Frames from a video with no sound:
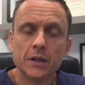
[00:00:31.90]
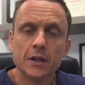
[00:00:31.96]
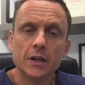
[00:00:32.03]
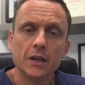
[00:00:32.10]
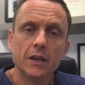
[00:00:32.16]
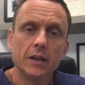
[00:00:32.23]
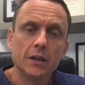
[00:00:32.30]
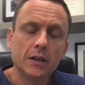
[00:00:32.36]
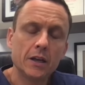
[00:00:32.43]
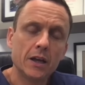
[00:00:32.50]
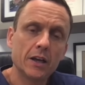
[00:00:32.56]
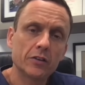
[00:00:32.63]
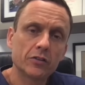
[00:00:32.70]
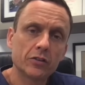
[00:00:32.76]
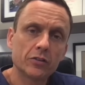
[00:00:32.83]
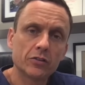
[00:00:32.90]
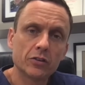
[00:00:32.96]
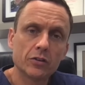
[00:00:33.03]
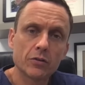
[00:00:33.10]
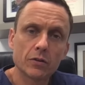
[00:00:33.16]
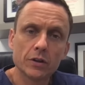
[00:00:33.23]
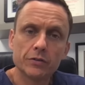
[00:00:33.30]
In essence, a
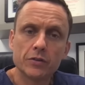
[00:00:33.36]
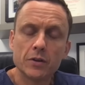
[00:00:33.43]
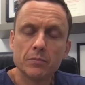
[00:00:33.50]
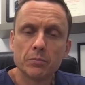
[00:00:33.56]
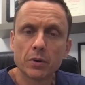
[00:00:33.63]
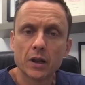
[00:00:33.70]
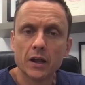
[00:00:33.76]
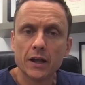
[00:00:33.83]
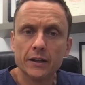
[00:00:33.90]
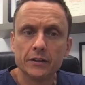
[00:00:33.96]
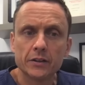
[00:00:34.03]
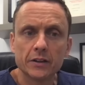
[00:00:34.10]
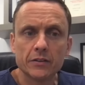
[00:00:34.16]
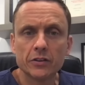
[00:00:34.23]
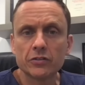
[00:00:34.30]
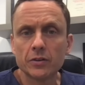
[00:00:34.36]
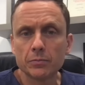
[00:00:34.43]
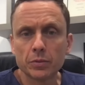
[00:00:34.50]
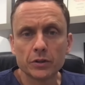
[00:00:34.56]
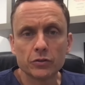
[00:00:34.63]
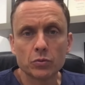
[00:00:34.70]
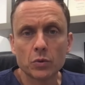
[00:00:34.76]
Urolift implant, the
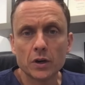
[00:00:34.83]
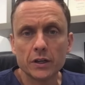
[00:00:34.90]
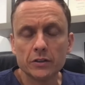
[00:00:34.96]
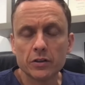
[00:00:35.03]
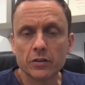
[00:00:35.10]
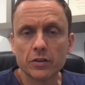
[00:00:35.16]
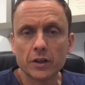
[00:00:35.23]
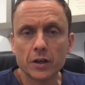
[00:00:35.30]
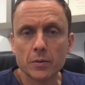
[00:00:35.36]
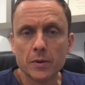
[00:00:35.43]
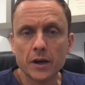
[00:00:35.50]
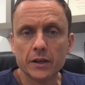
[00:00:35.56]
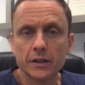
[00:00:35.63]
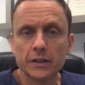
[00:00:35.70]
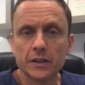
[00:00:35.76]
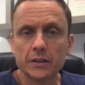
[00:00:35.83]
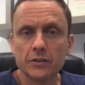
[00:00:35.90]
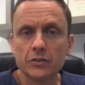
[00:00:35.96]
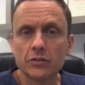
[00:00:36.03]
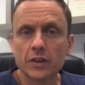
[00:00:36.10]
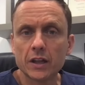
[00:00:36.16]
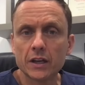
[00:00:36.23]
simplest way to think about it
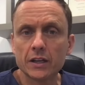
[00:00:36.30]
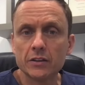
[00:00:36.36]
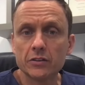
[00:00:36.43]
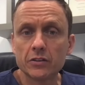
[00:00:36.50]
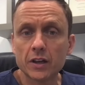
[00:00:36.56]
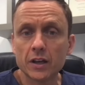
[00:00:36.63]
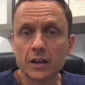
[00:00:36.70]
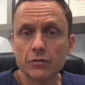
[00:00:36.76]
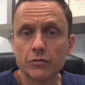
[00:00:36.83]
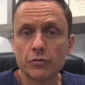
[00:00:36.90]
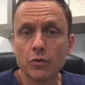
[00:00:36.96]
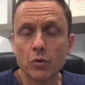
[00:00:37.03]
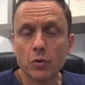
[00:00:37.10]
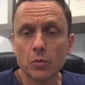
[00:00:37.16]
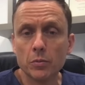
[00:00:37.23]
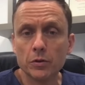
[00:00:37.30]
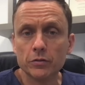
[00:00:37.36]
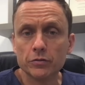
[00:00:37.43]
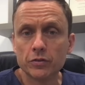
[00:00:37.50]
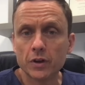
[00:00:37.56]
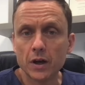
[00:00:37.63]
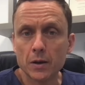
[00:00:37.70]
is that it's a form of
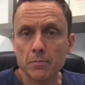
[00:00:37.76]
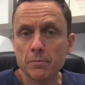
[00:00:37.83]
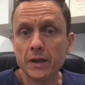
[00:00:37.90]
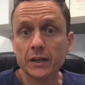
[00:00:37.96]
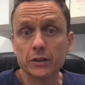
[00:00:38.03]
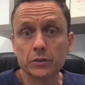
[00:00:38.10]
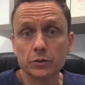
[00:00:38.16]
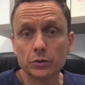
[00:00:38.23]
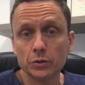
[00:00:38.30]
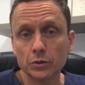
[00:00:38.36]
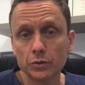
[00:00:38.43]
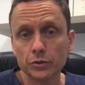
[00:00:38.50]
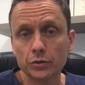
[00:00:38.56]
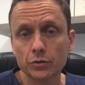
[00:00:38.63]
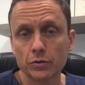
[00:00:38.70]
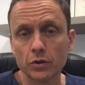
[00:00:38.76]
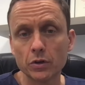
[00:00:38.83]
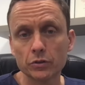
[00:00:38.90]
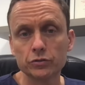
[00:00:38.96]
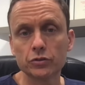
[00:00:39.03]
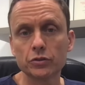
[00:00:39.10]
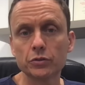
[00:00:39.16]
uh, medical or
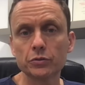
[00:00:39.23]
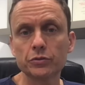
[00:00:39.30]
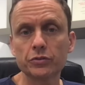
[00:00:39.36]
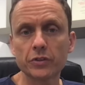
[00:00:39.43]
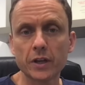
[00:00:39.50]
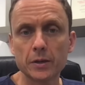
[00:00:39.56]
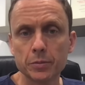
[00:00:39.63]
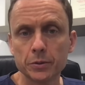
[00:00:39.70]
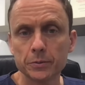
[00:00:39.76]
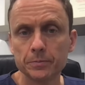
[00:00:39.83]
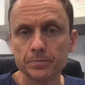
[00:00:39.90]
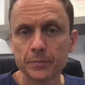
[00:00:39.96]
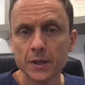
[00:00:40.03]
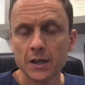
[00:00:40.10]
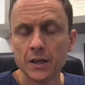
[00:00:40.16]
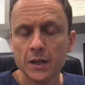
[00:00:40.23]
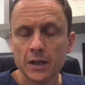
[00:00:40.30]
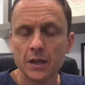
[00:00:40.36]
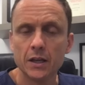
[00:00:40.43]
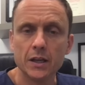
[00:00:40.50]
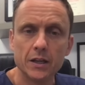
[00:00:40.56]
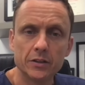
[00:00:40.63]
urological staple.
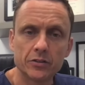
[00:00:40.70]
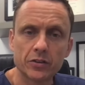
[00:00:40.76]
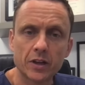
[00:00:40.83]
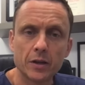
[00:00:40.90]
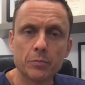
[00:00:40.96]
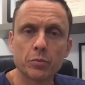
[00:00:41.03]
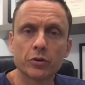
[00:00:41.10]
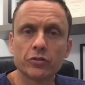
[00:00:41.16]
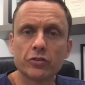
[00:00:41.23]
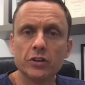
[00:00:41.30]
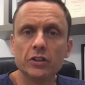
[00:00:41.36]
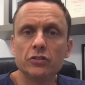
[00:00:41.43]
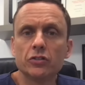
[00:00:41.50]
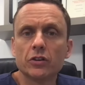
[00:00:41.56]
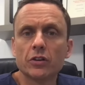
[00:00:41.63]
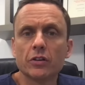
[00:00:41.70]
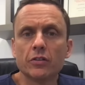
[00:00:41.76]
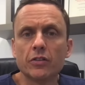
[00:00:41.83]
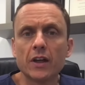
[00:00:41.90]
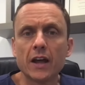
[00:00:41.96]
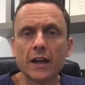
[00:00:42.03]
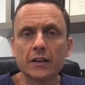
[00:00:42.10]
It's a procedure
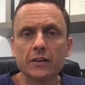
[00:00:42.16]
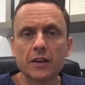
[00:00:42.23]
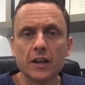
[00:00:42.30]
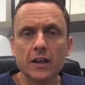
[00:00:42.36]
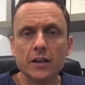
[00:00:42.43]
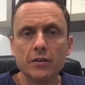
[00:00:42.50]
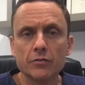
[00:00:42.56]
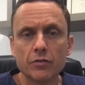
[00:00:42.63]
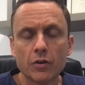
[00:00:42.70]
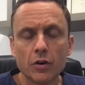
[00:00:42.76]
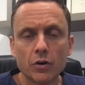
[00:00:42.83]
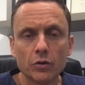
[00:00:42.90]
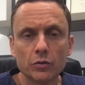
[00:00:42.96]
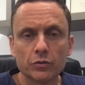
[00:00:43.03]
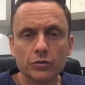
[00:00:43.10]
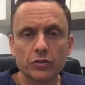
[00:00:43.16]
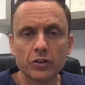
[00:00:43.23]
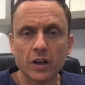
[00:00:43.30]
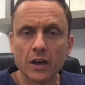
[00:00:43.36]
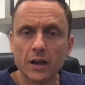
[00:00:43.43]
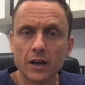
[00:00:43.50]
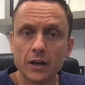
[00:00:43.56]
that involves
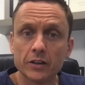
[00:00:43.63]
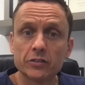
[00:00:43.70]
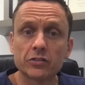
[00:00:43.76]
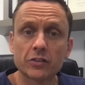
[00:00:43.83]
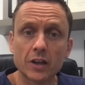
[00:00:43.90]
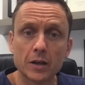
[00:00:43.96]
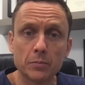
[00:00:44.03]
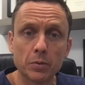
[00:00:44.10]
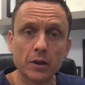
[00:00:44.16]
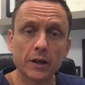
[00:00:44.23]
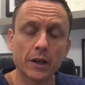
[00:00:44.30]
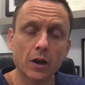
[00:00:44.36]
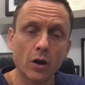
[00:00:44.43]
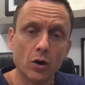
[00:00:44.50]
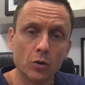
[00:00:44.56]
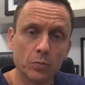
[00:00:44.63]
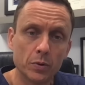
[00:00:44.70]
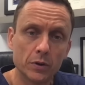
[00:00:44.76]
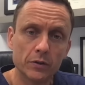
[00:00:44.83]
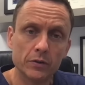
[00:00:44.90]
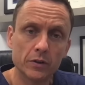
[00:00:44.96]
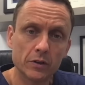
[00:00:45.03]
uh, stapling
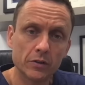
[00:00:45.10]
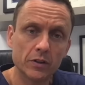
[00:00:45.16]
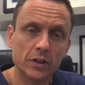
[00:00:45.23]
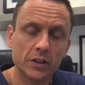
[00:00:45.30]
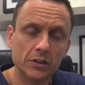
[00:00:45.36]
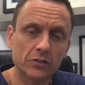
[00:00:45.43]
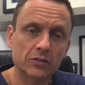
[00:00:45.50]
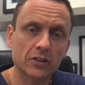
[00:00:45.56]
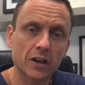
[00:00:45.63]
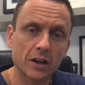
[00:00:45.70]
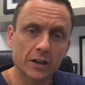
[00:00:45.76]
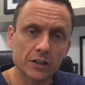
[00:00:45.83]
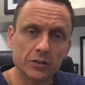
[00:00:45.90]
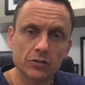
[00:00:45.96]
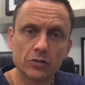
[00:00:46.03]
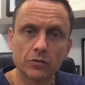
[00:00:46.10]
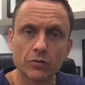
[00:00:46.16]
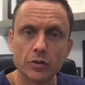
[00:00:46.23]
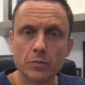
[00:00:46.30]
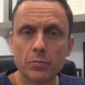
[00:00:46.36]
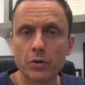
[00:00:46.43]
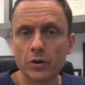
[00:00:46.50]
open the sides of
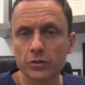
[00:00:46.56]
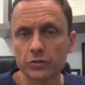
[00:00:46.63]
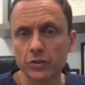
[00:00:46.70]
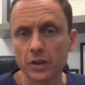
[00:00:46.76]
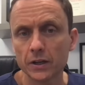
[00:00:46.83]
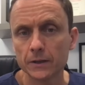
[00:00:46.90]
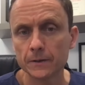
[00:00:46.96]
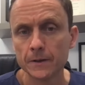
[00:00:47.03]
the prostate